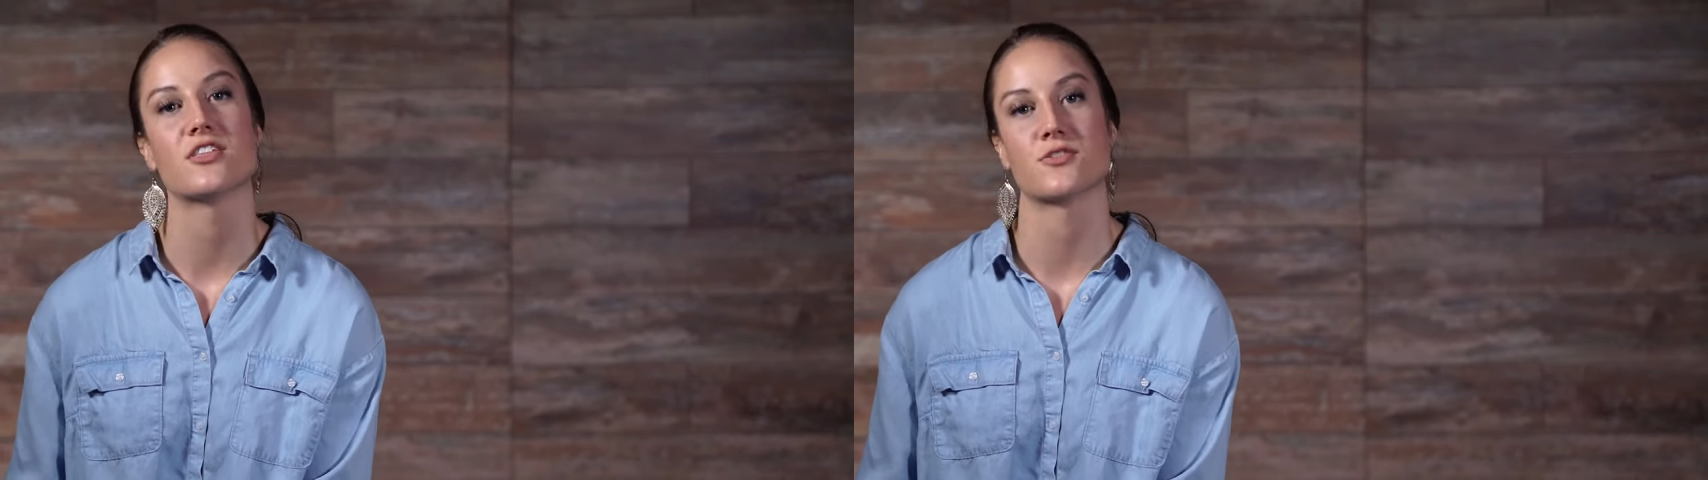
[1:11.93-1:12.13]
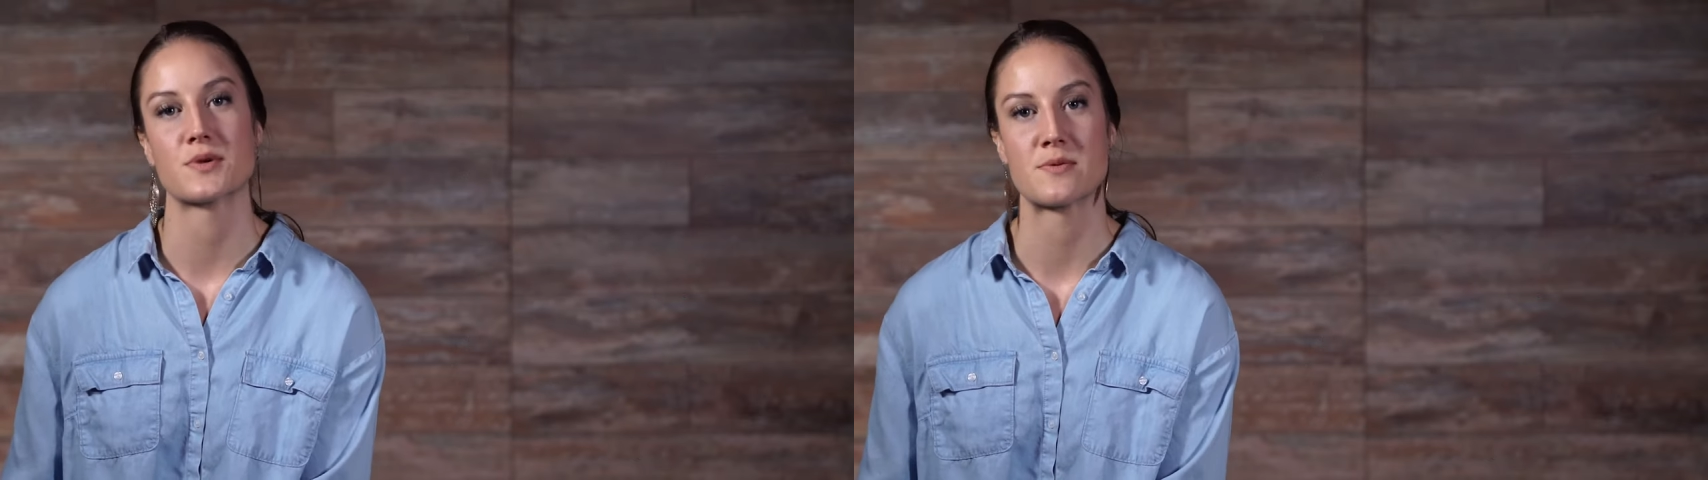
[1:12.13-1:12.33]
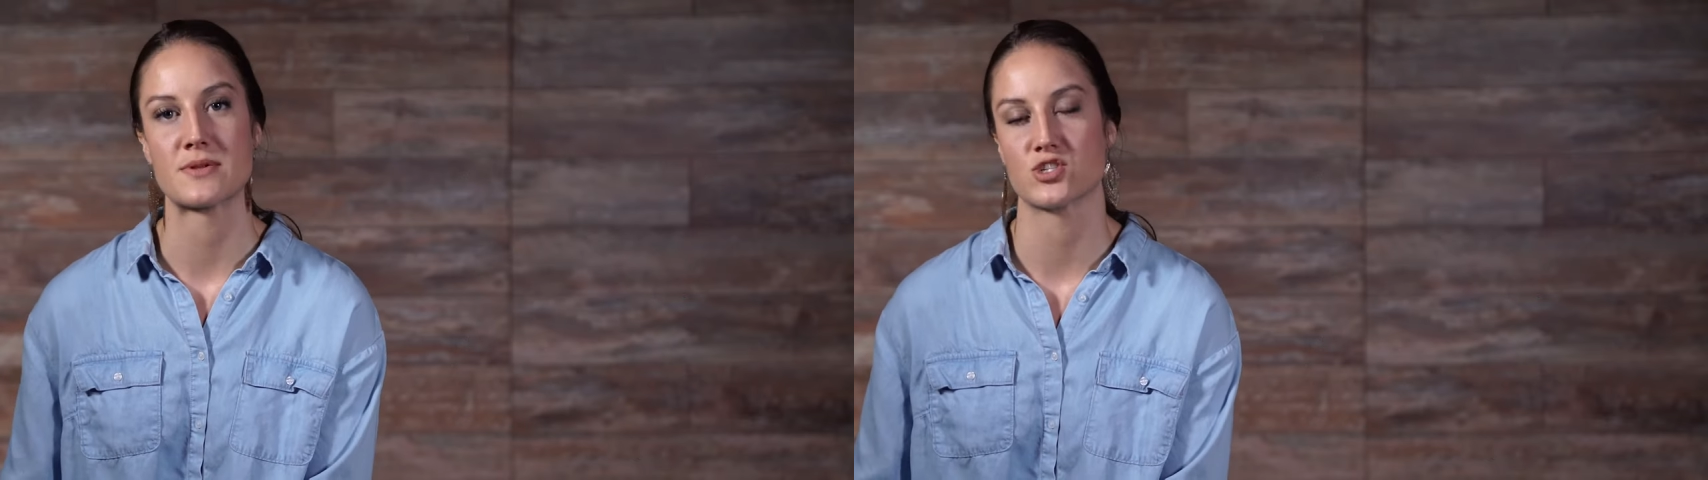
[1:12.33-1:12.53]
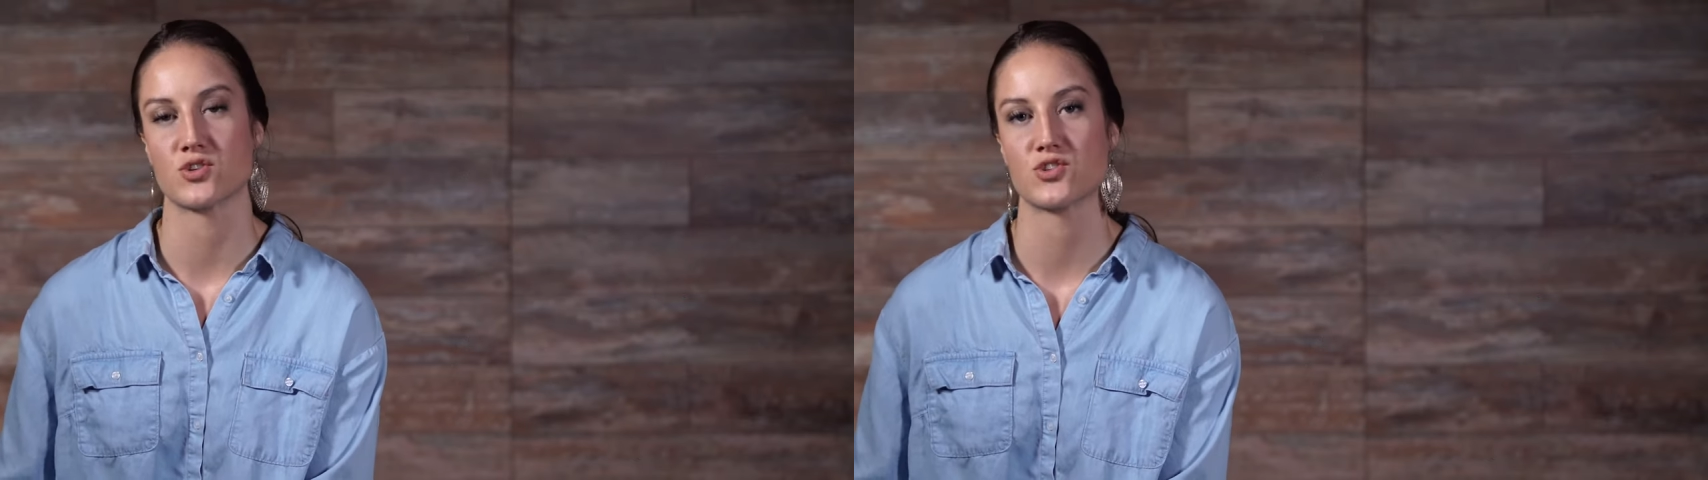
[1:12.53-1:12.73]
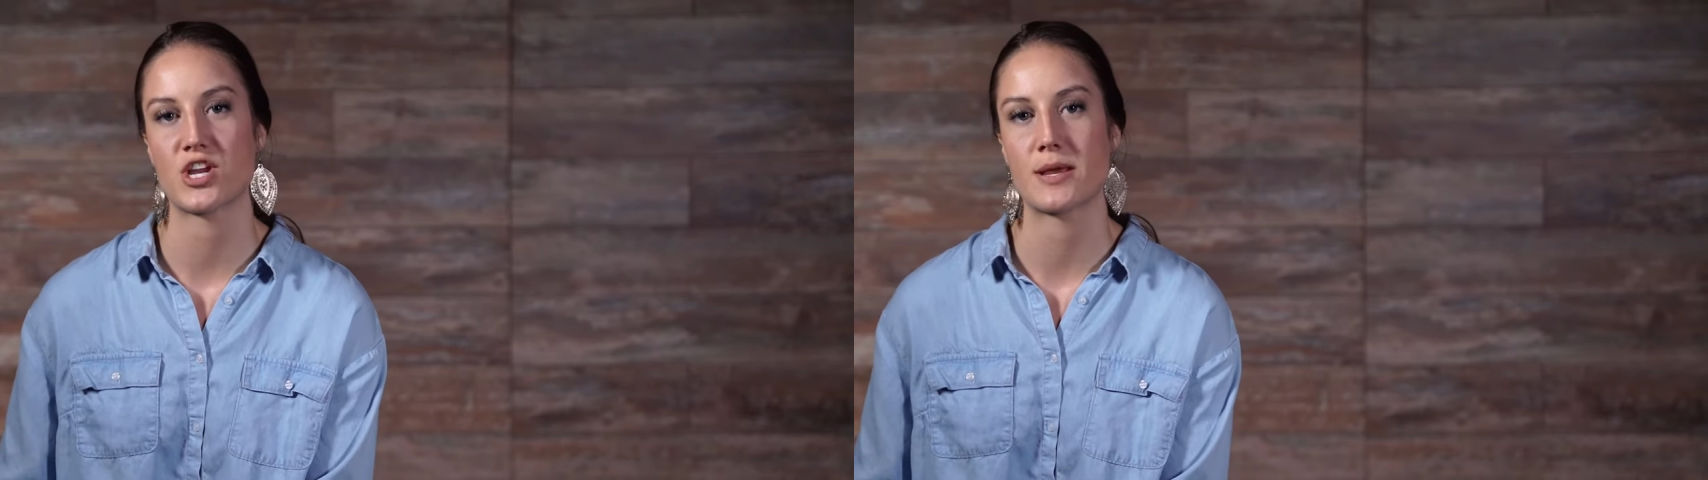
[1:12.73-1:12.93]
a
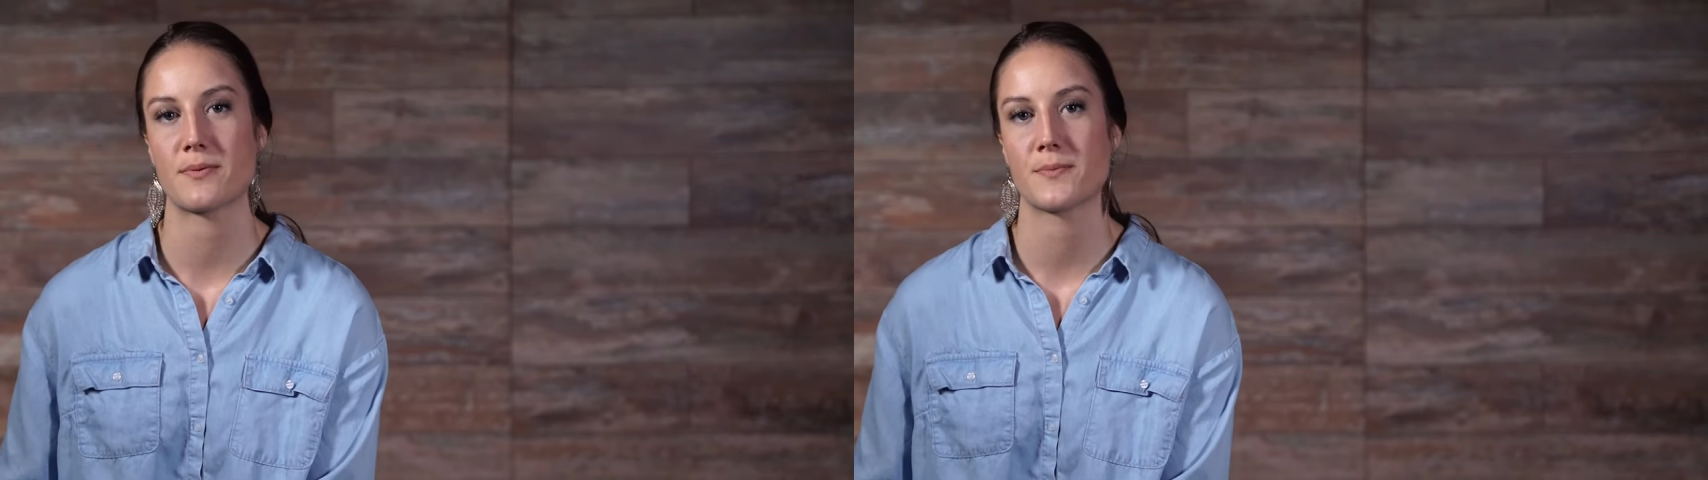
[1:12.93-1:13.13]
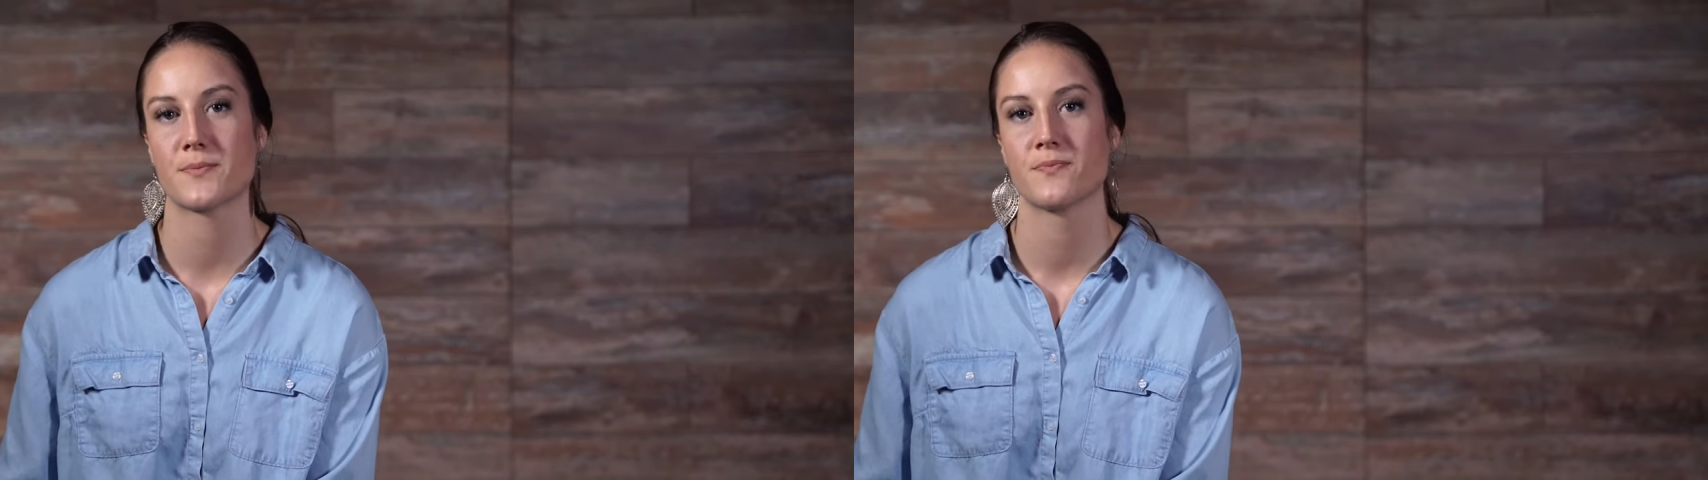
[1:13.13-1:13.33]
three-dimensional shape.